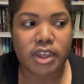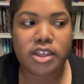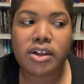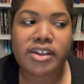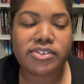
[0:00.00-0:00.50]

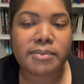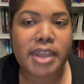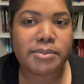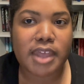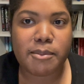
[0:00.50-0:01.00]
You know, because
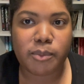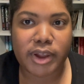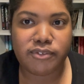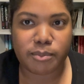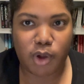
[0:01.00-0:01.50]
sometimes I'm away
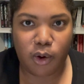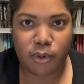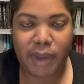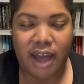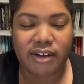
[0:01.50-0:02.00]
from
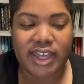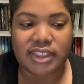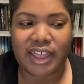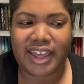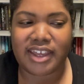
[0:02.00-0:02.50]
home, I'll get
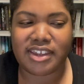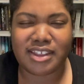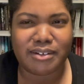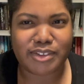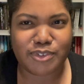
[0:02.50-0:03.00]
like, you
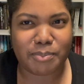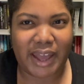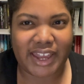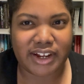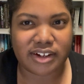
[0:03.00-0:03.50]
know,
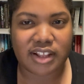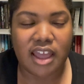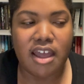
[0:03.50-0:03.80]
inspired,